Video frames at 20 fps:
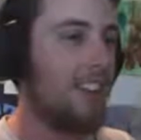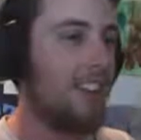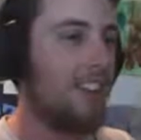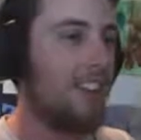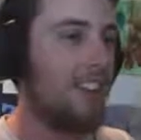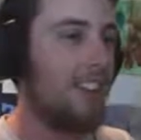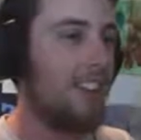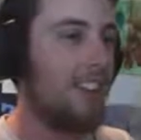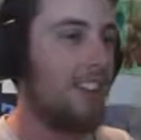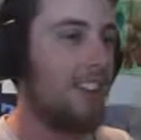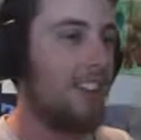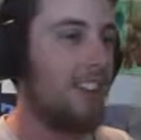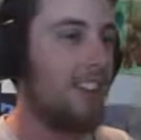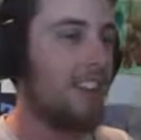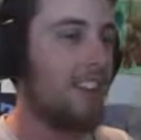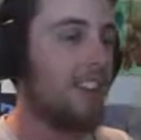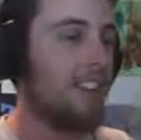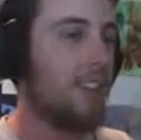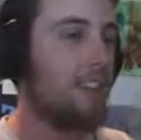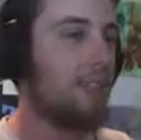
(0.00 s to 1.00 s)
on me.
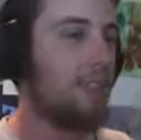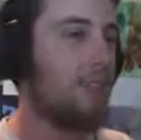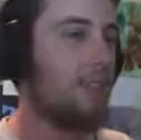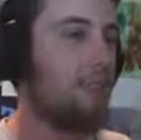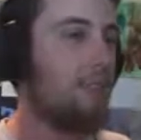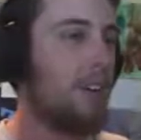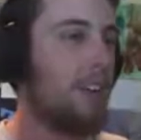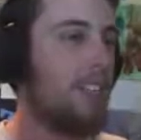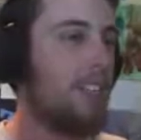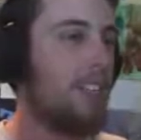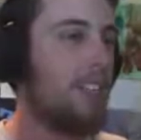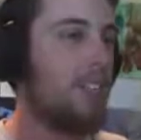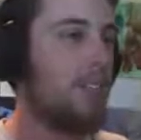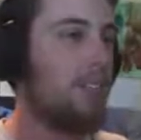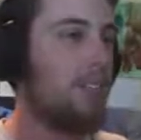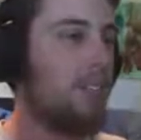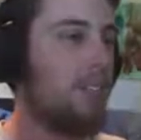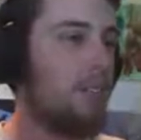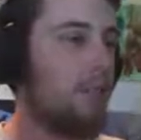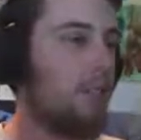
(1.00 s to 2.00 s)
There's what? More
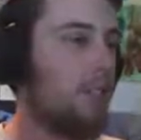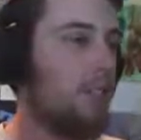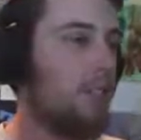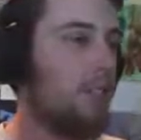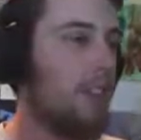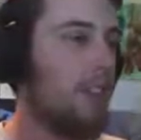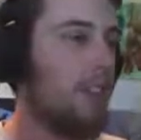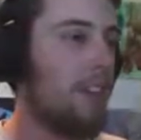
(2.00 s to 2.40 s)
presents there. Ooh. I